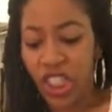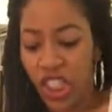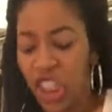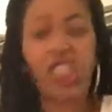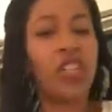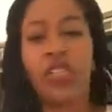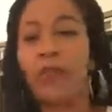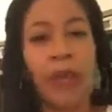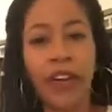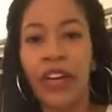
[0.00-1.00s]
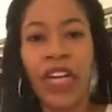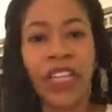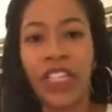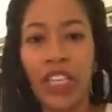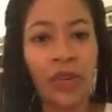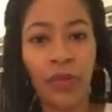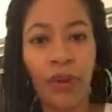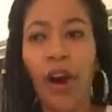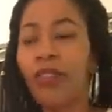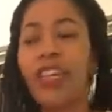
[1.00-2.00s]
just your spirit in
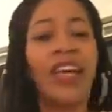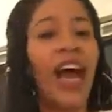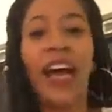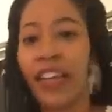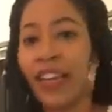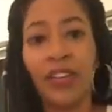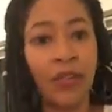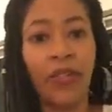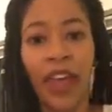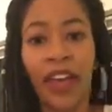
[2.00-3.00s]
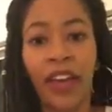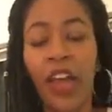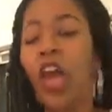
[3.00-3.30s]
general. Only God can do that.